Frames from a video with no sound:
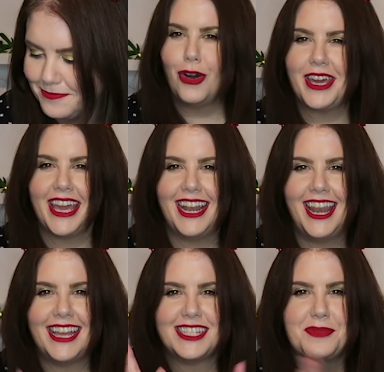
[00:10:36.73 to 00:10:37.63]
Okay,
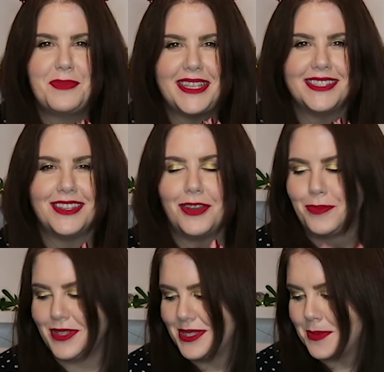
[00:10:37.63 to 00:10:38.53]
let's mix it
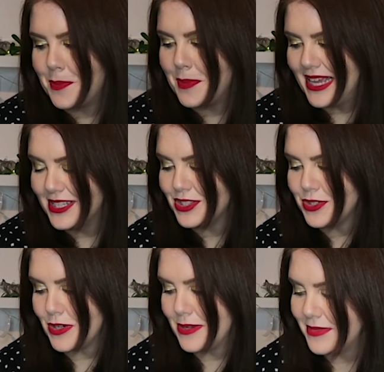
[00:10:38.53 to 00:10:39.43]
up with some
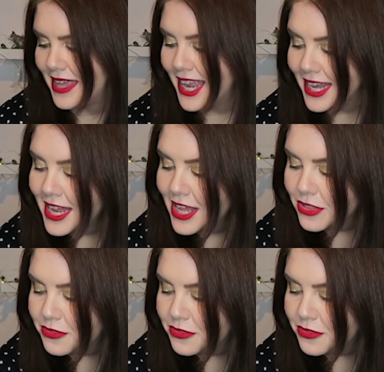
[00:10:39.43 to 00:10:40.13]
mainstream then.